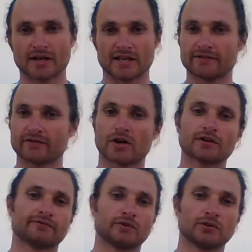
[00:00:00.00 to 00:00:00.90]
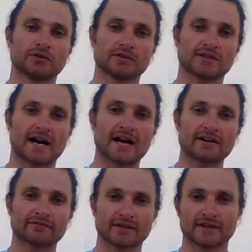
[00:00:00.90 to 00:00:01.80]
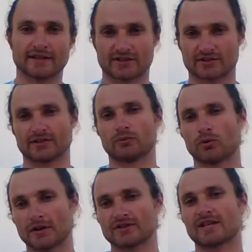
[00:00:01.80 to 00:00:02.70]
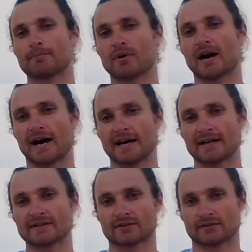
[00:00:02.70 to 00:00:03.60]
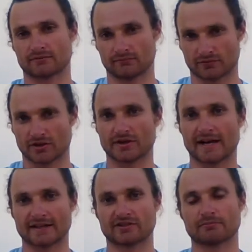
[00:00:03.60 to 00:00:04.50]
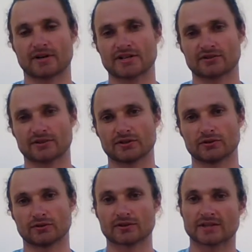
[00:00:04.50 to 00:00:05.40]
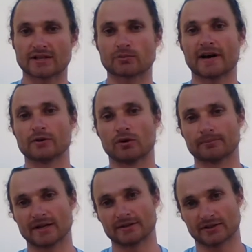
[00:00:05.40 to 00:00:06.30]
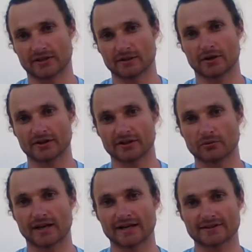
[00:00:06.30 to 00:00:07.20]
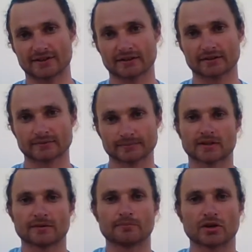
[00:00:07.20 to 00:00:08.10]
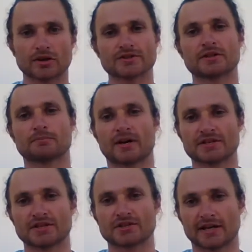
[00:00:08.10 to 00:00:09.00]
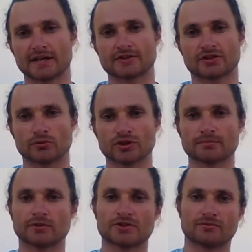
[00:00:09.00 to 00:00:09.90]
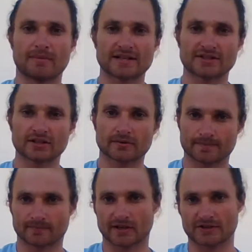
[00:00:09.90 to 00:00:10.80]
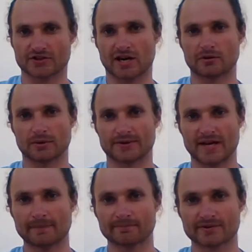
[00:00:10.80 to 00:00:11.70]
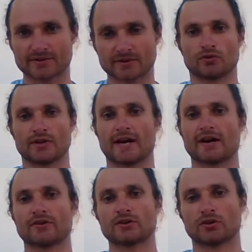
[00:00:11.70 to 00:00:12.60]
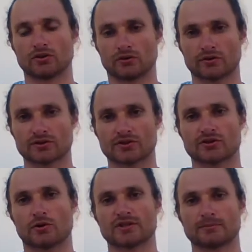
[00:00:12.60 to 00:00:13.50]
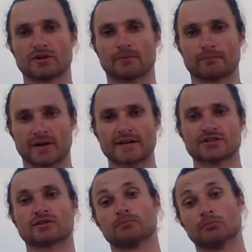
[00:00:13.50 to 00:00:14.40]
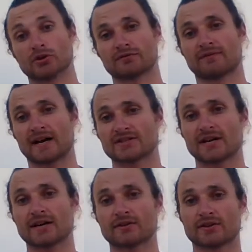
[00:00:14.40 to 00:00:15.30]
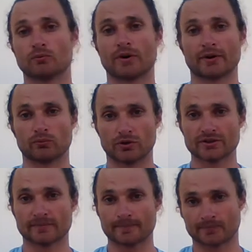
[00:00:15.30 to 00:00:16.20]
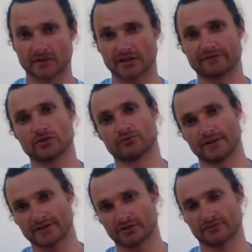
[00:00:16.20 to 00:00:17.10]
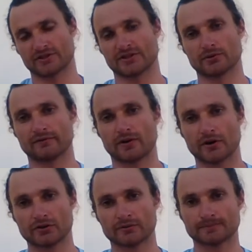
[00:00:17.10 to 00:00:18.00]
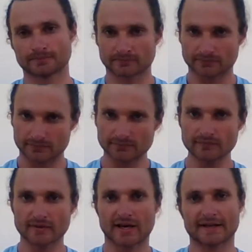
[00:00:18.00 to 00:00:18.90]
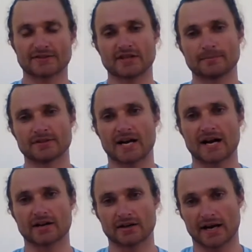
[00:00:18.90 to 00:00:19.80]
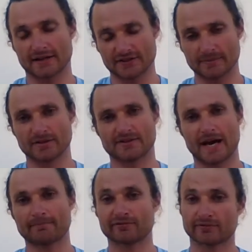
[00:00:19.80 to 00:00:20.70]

Even on a full lung dive, it's still one step behind the negative pressure in your lungs. That's why you won't be able to keep on equalizing. Because the pressure change is much more dramatic at shallower depths, the air in your lungs is going to be compressed much faster than what it would if you reached residual volume at a deeper at a deeper depth